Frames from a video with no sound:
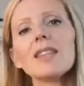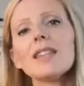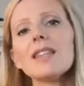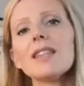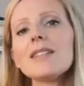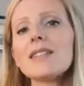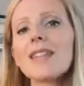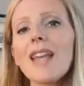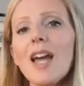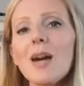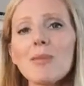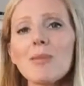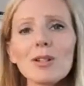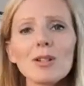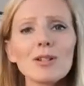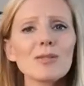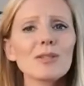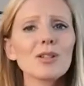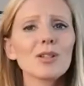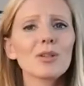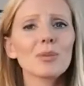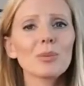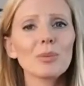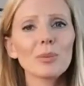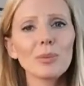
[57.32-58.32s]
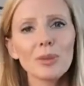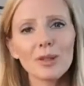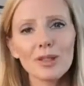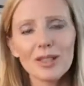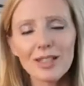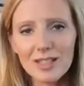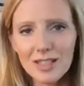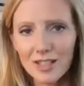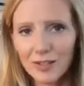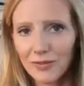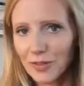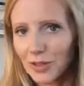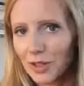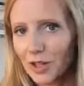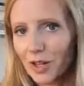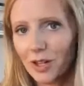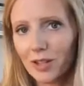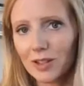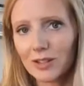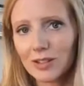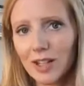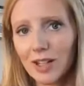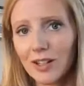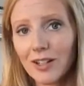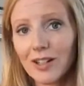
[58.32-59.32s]
These chemicals are really
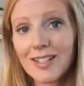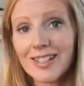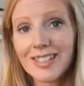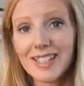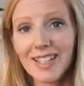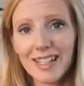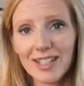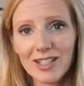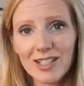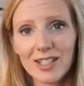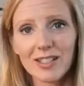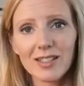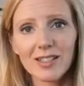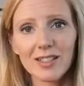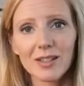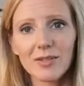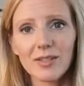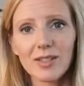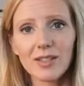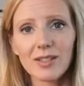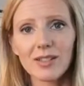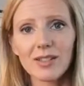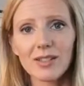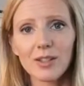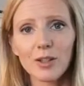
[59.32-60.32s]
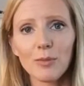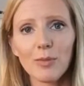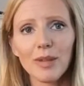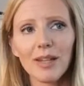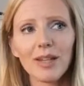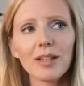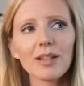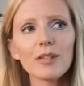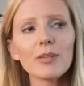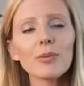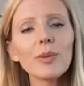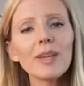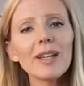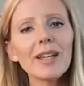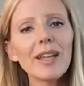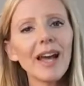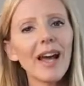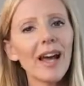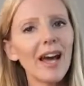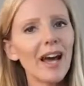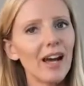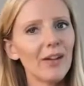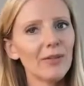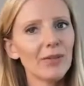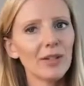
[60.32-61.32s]
difficult on our digestive system and can wreak
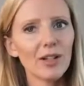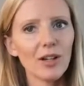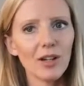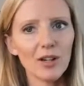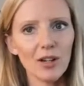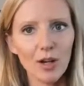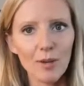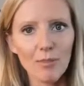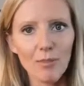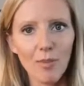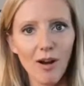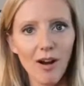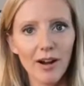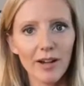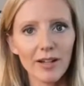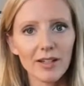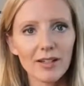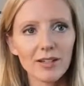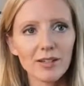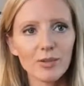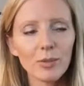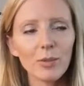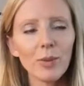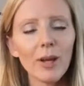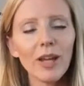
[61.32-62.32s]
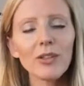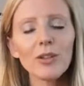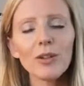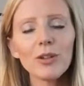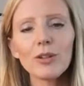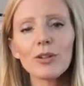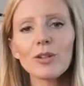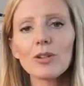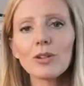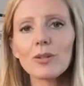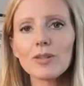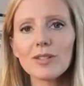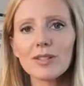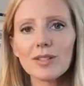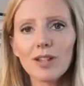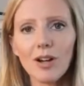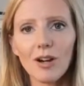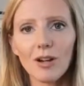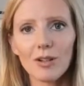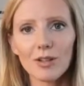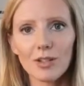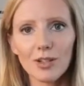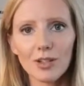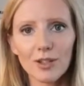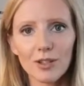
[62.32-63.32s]
havoc on our bodies when they're used
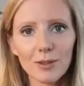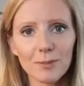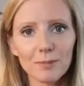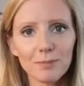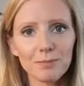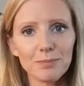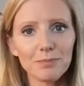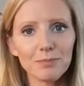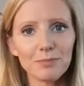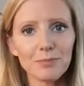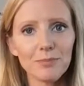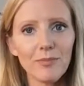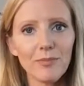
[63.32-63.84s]
long term.